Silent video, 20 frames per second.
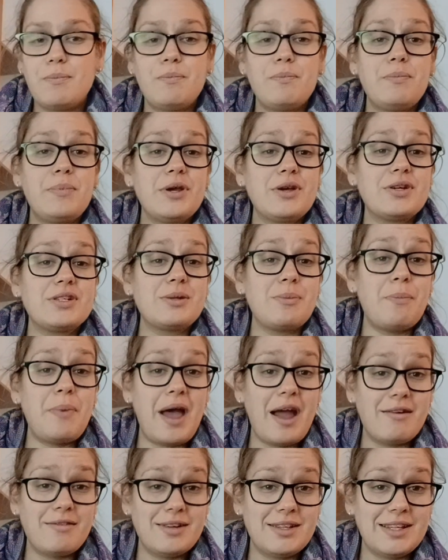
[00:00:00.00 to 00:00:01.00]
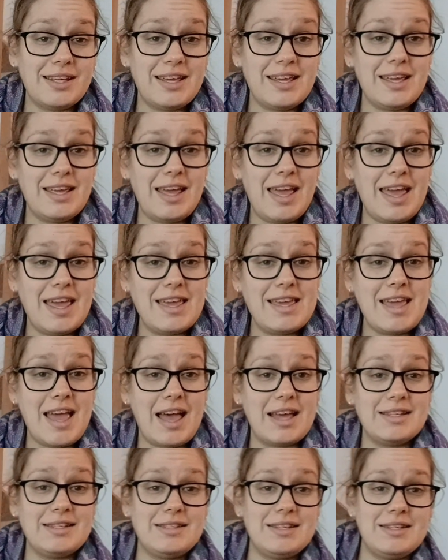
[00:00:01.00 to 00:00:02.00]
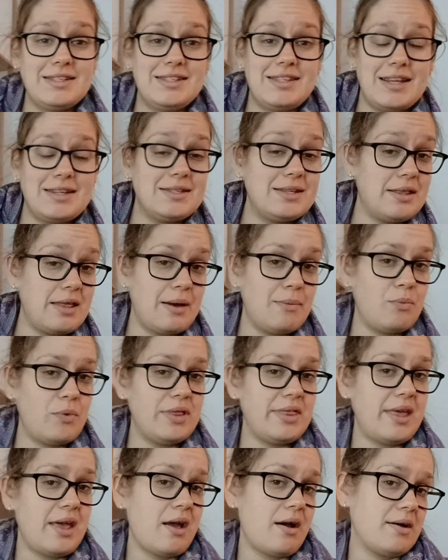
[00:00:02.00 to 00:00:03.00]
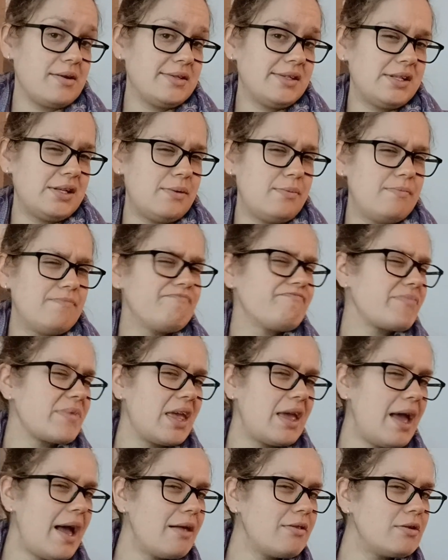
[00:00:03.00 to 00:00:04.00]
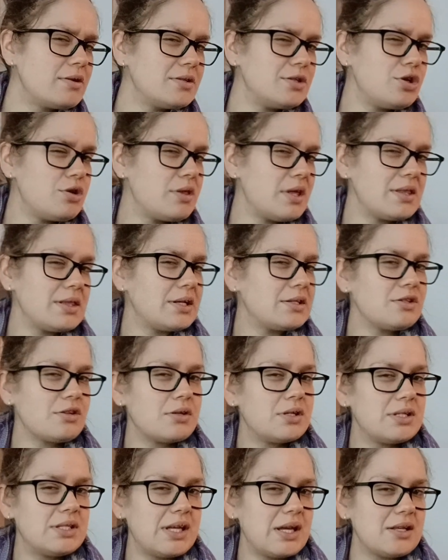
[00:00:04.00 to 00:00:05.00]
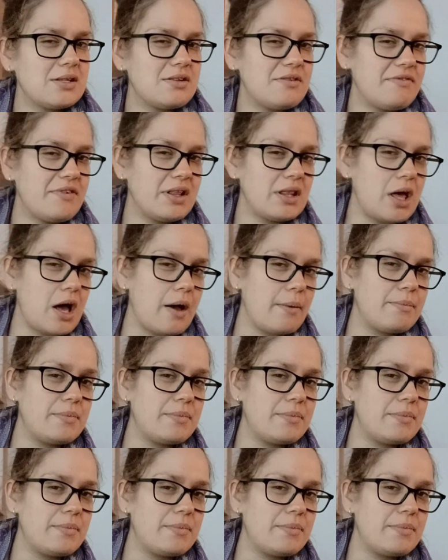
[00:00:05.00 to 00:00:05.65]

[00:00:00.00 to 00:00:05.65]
Because apparently he had said to them when they asked him, how long do you think that's going to take to fill up?